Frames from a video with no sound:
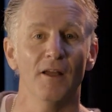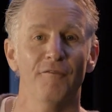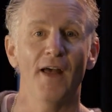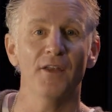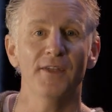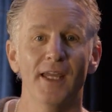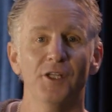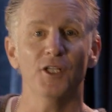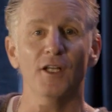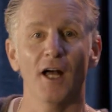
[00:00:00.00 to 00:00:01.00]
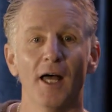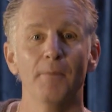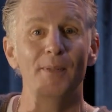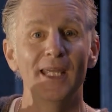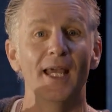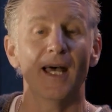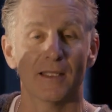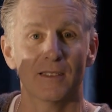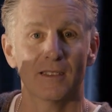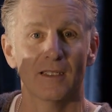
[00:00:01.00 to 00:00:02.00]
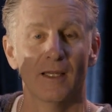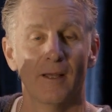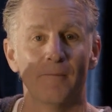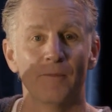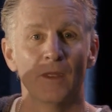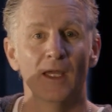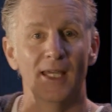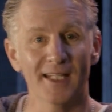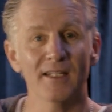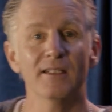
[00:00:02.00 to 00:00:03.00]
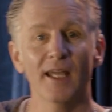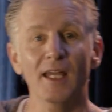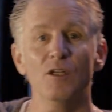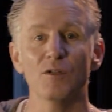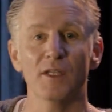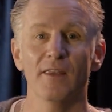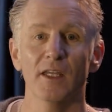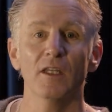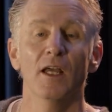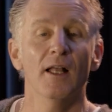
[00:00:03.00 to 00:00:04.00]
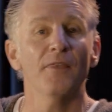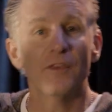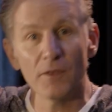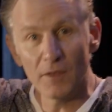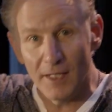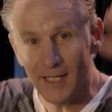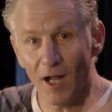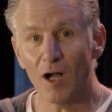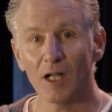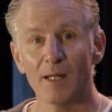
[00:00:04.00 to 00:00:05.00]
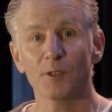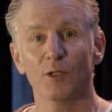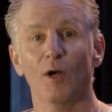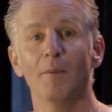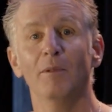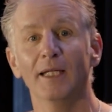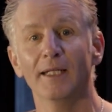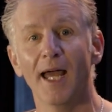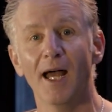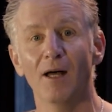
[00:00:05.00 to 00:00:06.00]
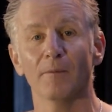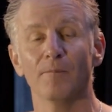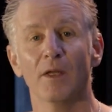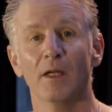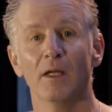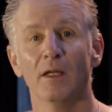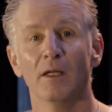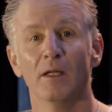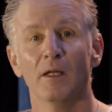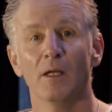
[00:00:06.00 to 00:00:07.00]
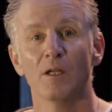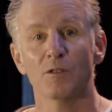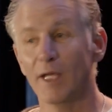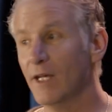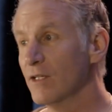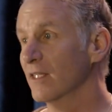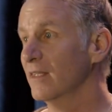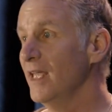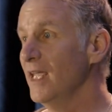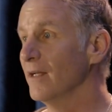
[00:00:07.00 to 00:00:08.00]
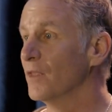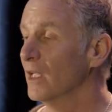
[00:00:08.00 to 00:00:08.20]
a foundation on BS. It continues, and then it all comes crumbling down. So here's the thing.